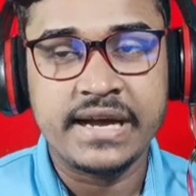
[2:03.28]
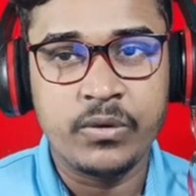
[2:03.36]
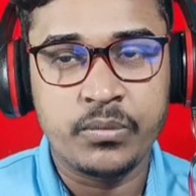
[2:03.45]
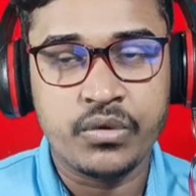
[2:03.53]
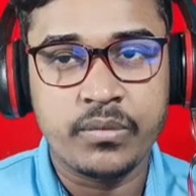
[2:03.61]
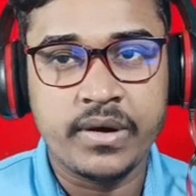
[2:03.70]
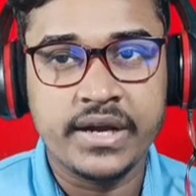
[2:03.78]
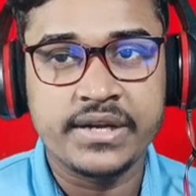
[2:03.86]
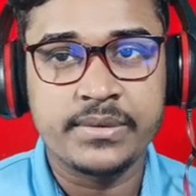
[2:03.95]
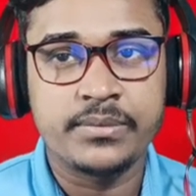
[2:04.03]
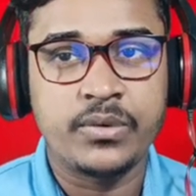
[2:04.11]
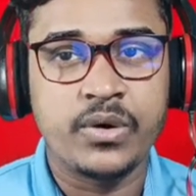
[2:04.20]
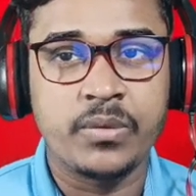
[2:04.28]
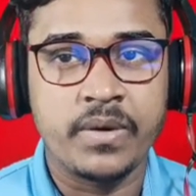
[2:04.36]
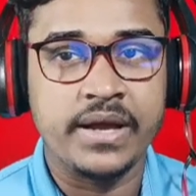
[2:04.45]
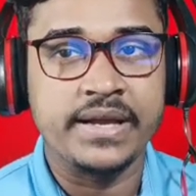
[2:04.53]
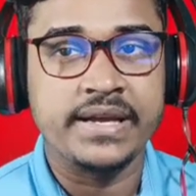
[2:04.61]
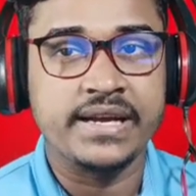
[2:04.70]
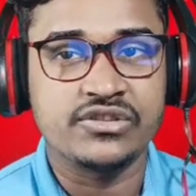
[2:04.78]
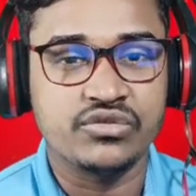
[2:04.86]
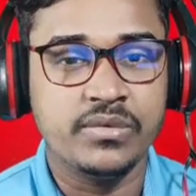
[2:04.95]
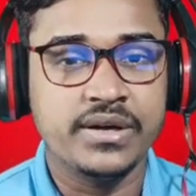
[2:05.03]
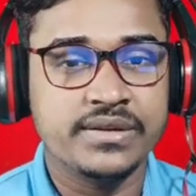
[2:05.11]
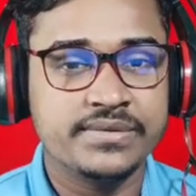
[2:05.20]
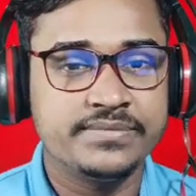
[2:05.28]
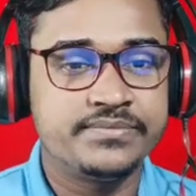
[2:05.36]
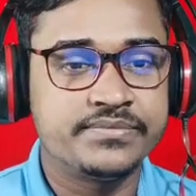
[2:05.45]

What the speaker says: I will provide for my customer.